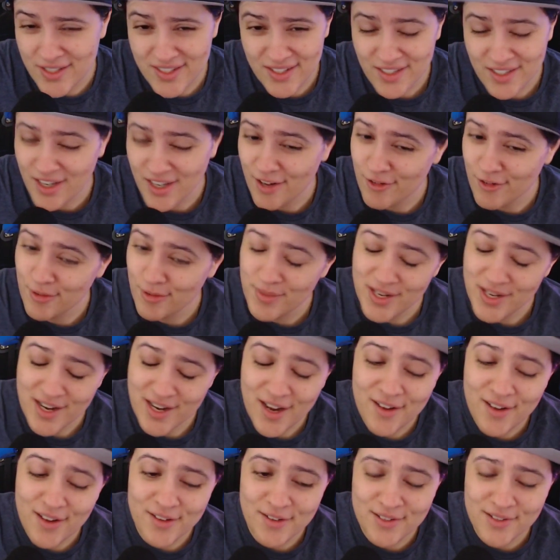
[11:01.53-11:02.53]
the government,
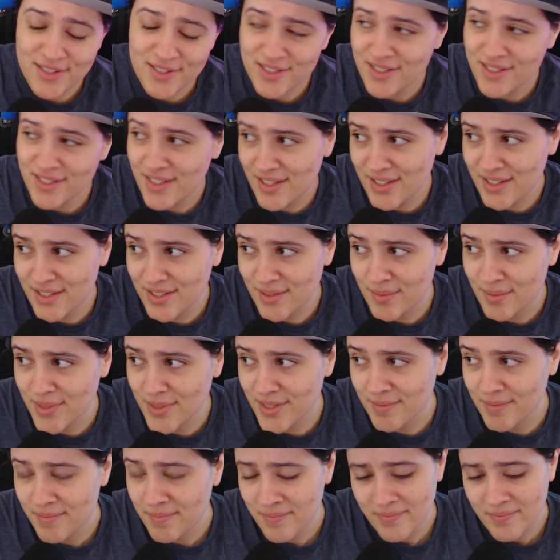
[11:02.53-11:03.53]
I don't know what to tell you,
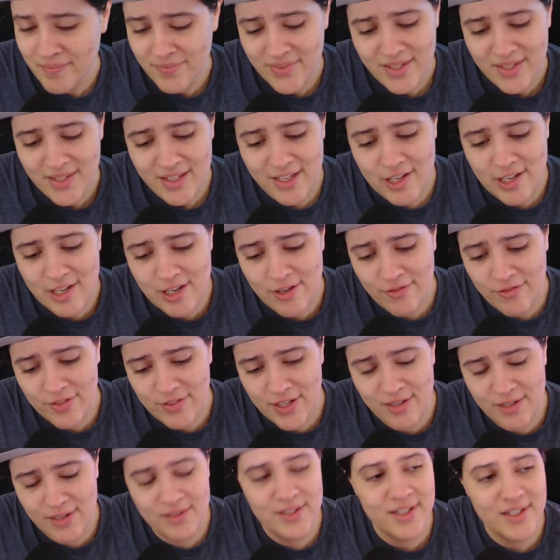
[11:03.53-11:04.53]
but if
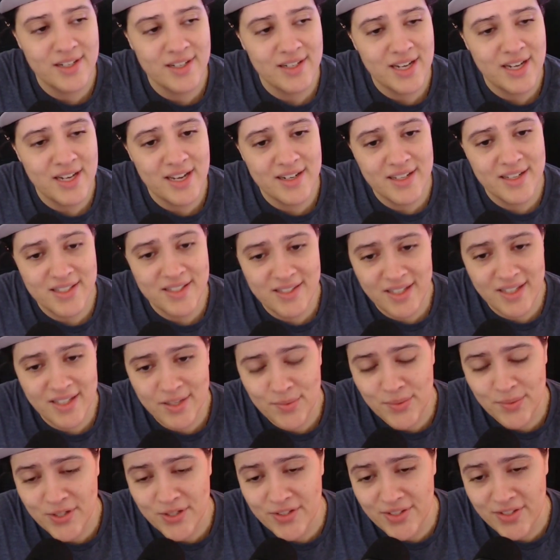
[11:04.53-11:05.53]
they're looking at us
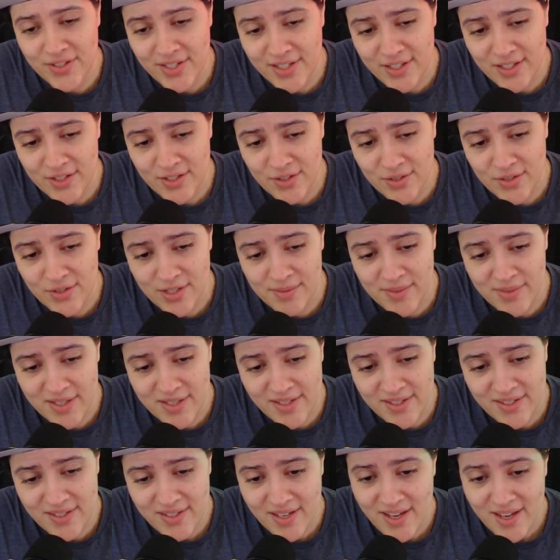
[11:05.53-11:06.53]
like we're the
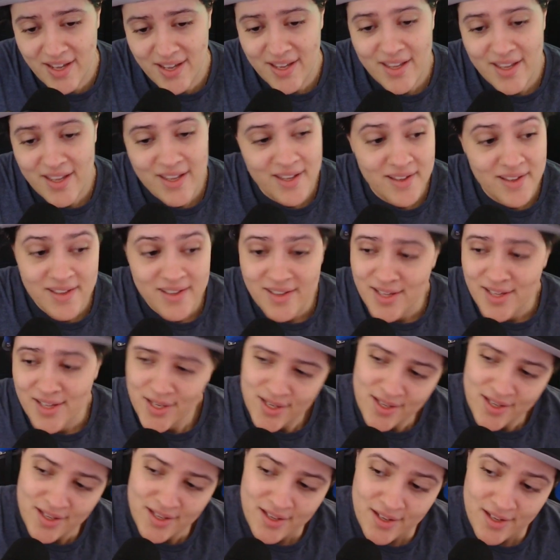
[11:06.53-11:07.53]
extremists
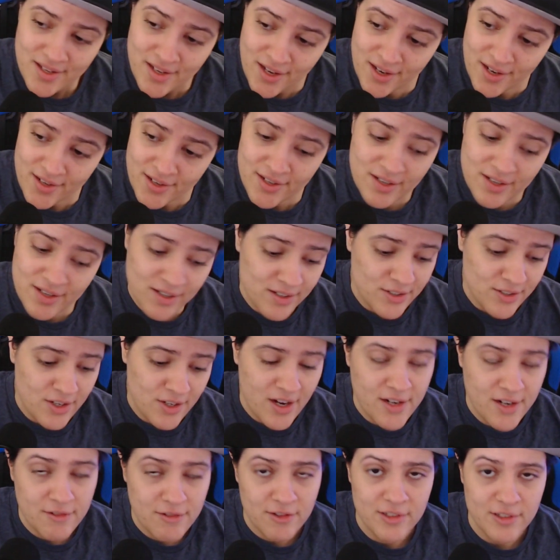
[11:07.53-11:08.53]
and they're
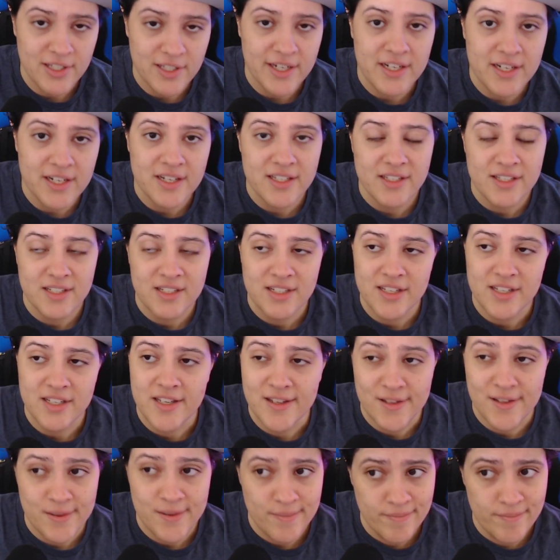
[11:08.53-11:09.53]
trying to relate us
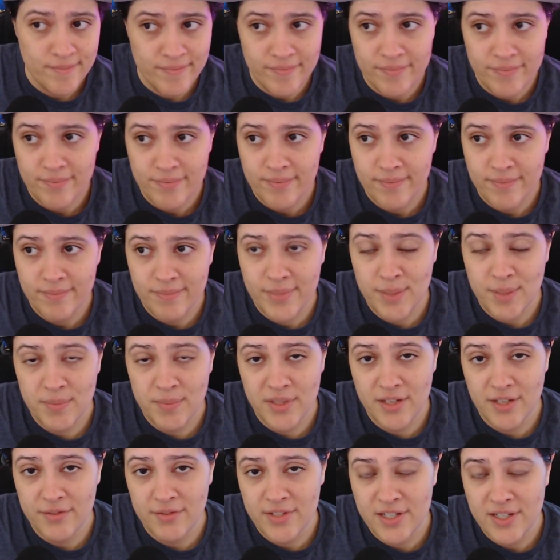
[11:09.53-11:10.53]
to
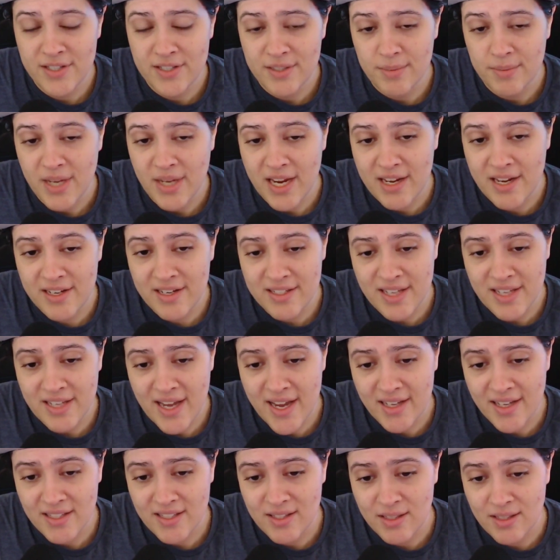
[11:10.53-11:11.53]
people who have done some heinous
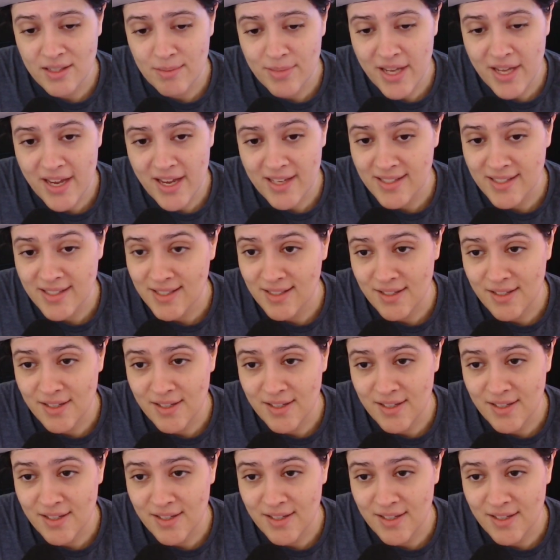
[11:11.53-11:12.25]
acts of the past,